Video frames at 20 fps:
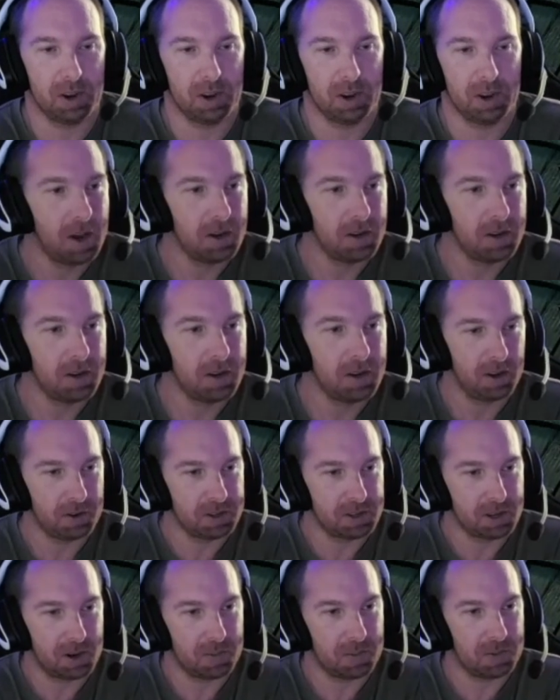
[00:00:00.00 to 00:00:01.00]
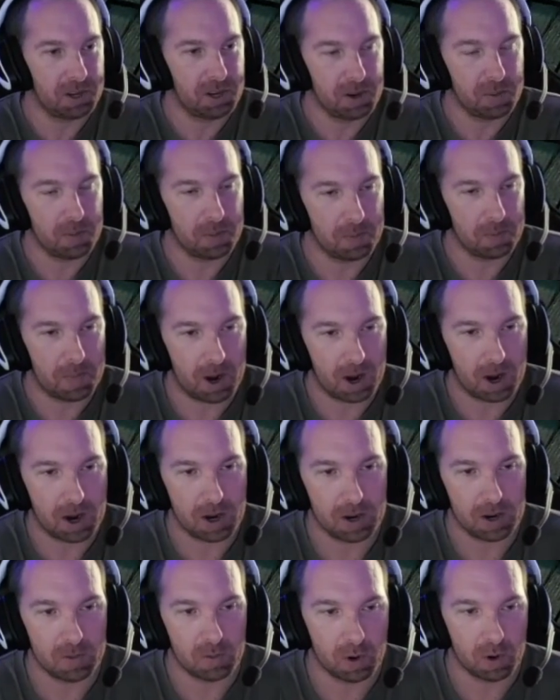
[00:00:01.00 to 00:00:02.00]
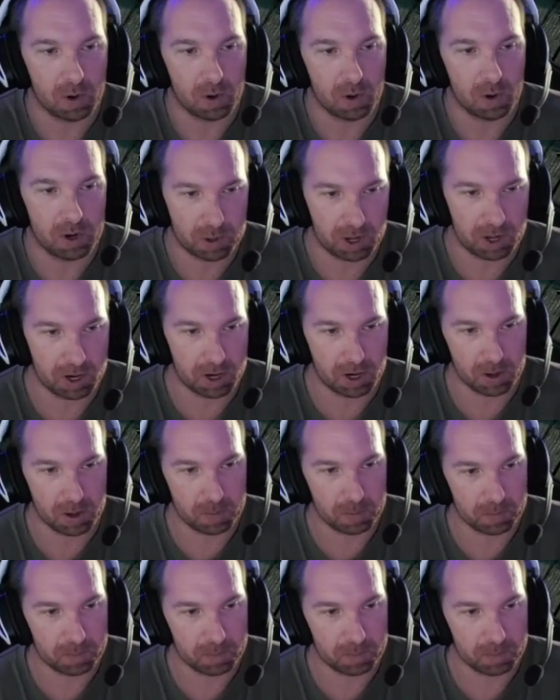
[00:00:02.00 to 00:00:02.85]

definitely something to keep in mind when you're playing it.